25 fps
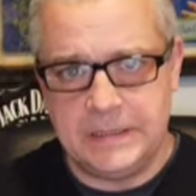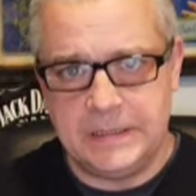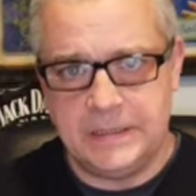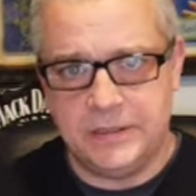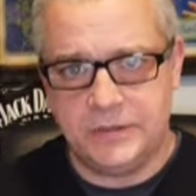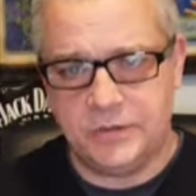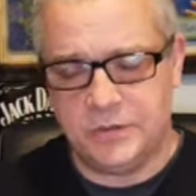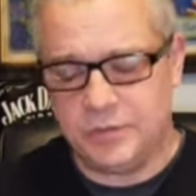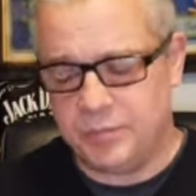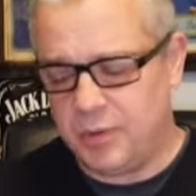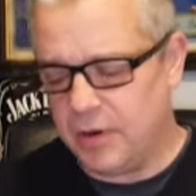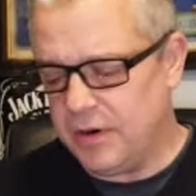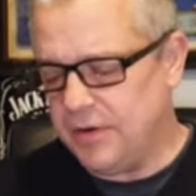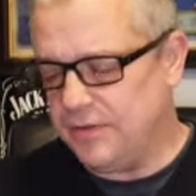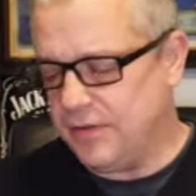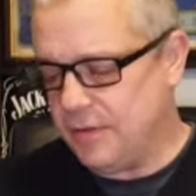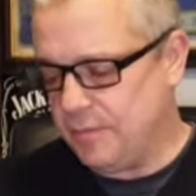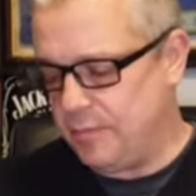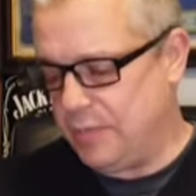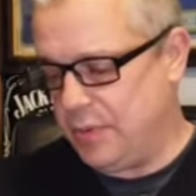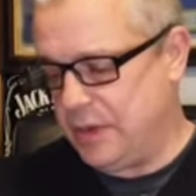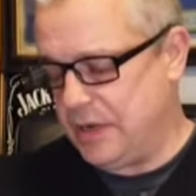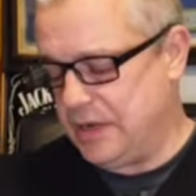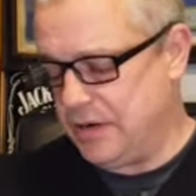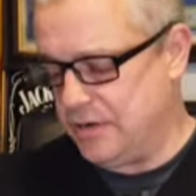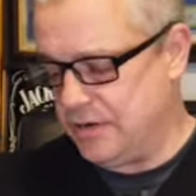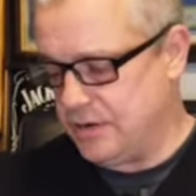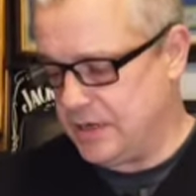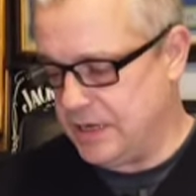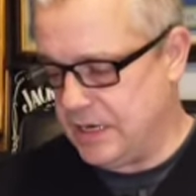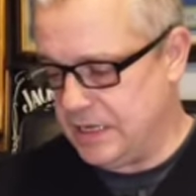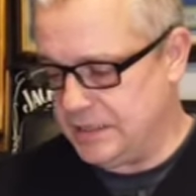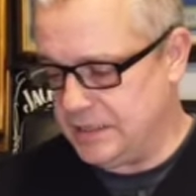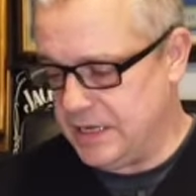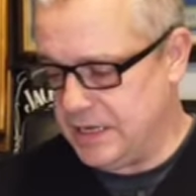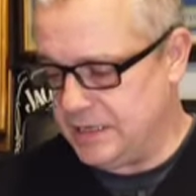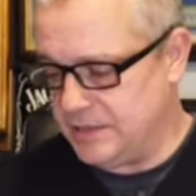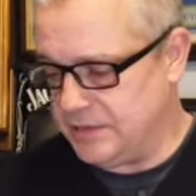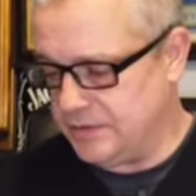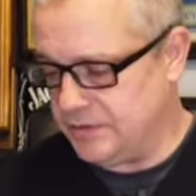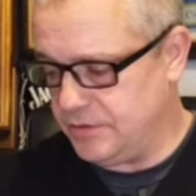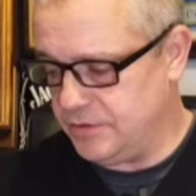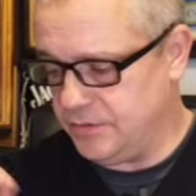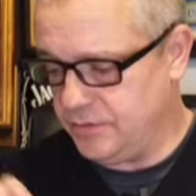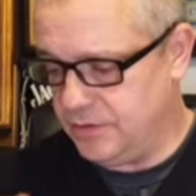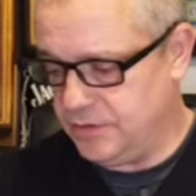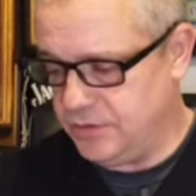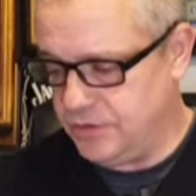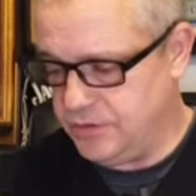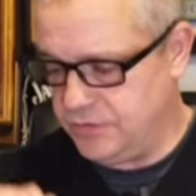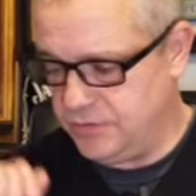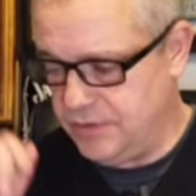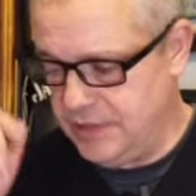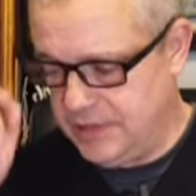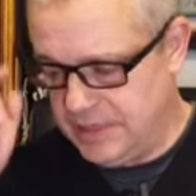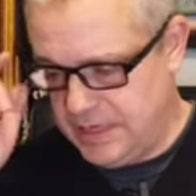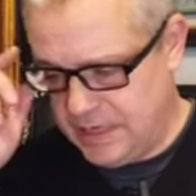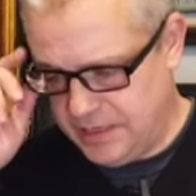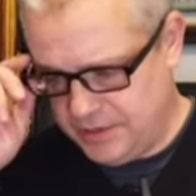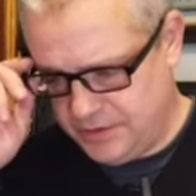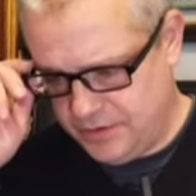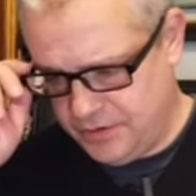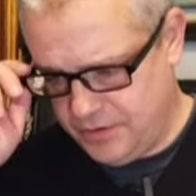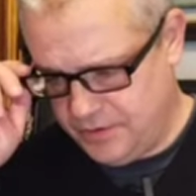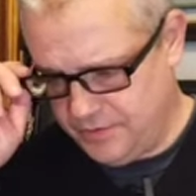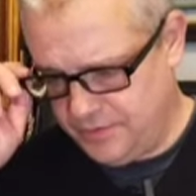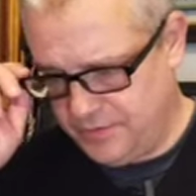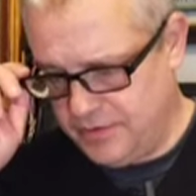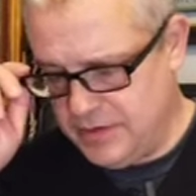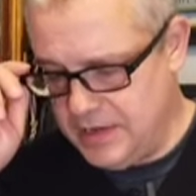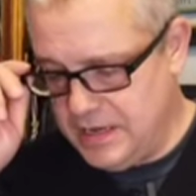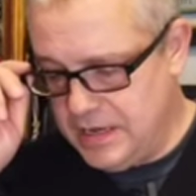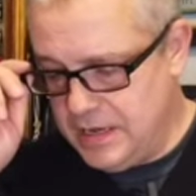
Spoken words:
So it's part of a big organisation. So I'll just read this off.